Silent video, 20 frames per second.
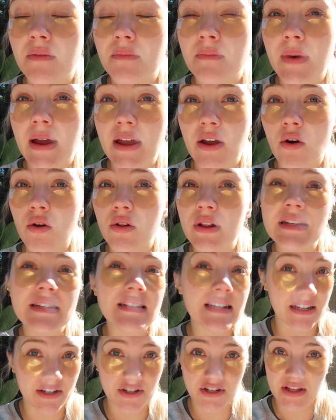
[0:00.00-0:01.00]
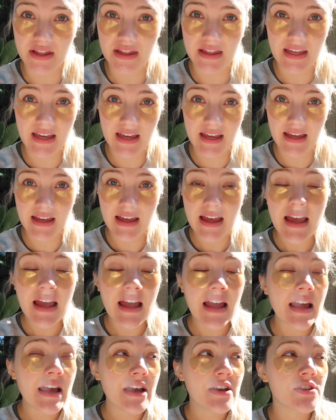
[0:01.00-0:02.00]
my whole induction thing.
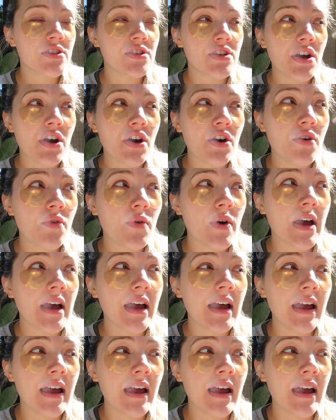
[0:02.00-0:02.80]
So